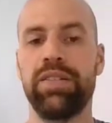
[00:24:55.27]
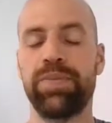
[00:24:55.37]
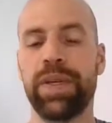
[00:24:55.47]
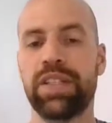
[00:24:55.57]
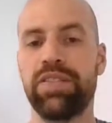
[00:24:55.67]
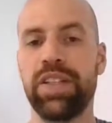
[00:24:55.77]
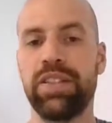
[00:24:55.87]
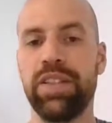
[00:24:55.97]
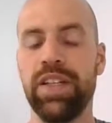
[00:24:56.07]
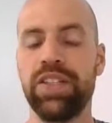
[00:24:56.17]
respective
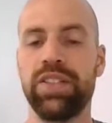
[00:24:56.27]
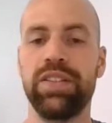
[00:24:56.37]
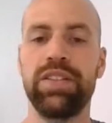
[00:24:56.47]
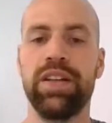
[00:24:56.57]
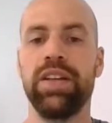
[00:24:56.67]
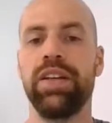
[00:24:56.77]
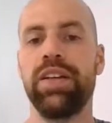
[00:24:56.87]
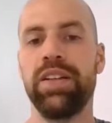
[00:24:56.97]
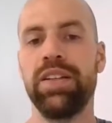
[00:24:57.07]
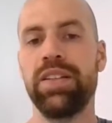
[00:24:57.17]
destinations
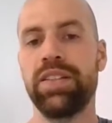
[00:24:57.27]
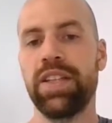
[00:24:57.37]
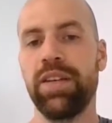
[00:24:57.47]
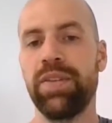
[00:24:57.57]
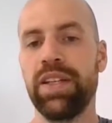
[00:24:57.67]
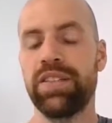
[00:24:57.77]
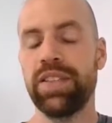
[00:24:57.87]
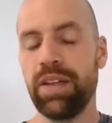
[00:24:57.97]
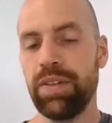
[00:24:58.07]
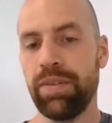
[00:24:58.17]
in table
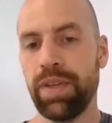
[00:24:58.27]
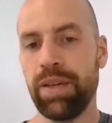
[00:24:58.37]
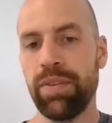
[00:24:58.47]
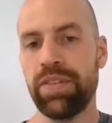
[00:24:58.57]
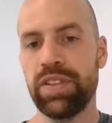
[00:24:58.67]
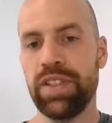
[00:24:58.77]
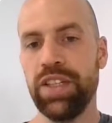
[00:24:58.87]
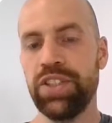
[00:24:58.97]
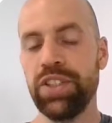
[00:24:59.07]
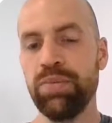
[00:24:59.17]
SAP
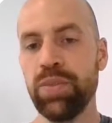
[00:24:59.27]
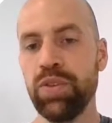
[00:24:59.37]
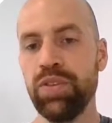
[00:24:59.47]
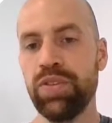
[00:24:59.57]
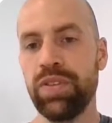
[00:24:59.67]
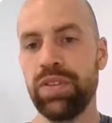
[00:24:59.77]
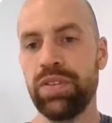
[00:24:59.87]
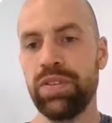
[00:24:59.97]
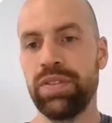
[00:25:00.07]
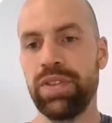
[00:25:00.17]
MFS HU move,
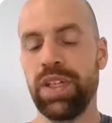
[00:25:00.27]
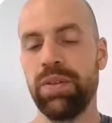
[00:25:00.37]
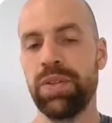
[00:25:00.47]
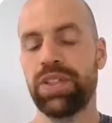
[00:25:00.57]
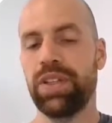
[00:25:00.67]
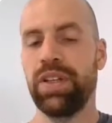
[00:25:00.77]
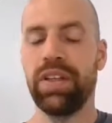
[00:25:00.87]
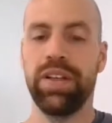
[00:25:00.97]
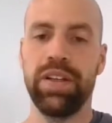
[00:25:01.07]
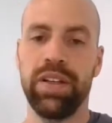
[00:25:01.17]
which are
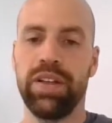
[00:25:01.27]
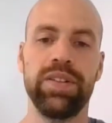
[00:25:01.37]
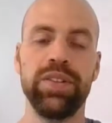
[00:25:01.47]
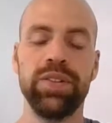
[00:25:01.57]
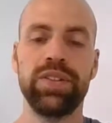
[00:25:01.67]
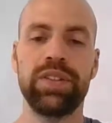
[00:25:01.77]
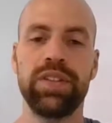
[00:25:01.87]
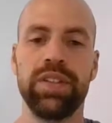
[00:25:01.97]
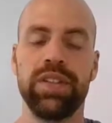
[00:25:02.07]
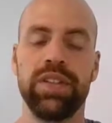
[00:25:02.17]
then
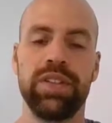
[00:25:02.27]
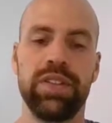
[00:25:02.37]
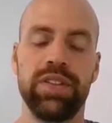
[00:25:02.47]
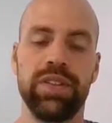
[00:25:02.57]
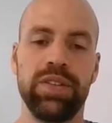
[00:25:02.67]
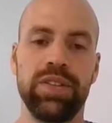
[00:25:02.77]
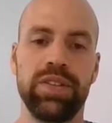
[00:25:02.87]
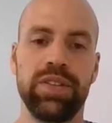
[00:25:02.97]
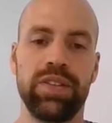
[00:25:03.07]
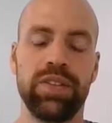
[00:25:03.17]
used
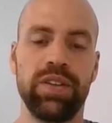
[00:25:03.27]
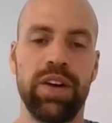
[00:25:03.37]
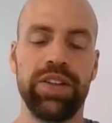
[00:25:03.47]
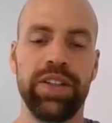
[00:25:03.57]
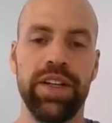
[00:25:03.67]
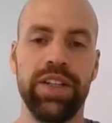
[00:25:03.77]
to route